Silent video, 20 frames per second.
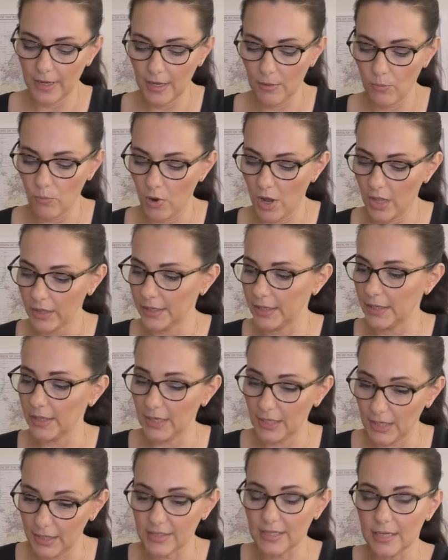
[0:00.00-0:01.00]
And while
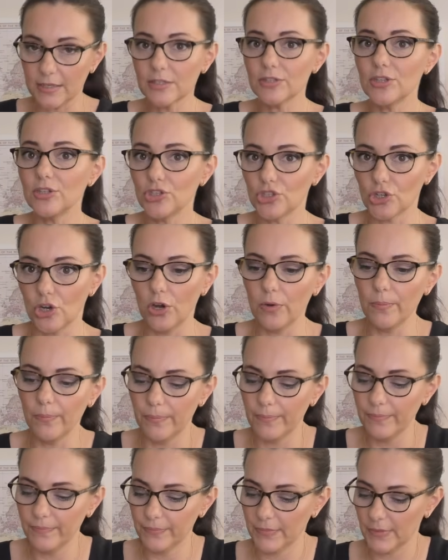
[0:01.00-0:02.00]
it does the job,
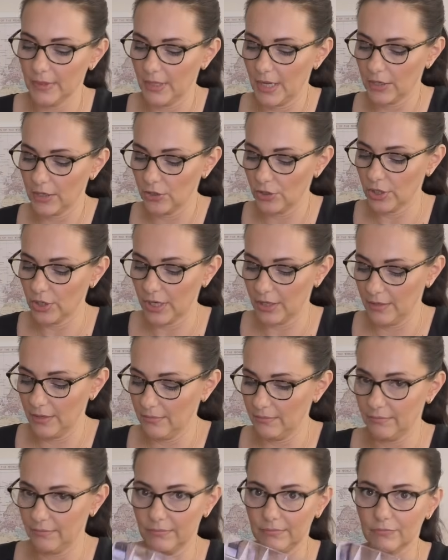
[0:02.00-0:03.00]
like you
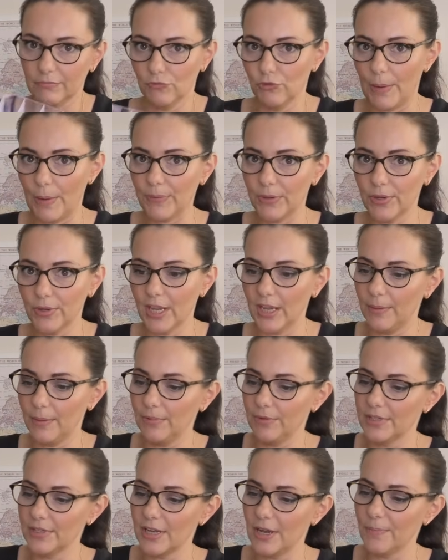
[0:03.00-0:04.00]
can wrap your
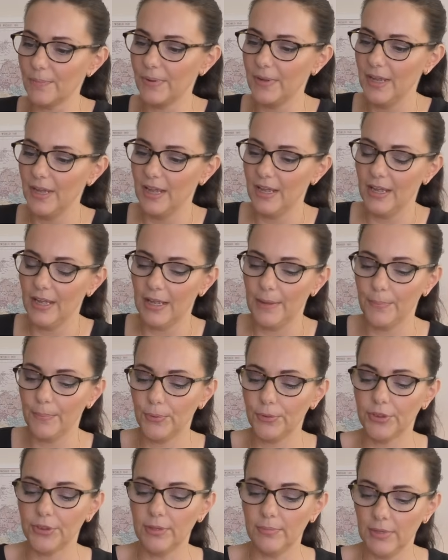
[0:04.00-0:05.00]
cables up and
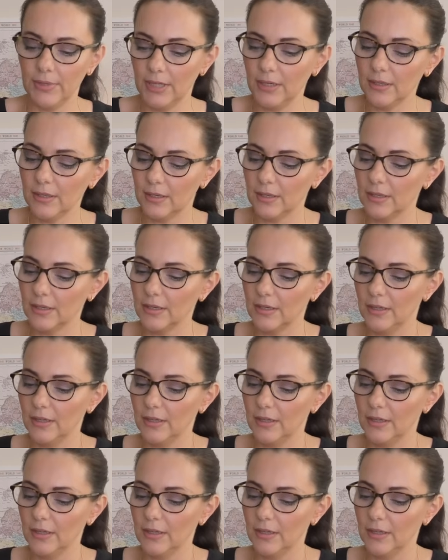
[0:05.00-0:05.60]
put them in,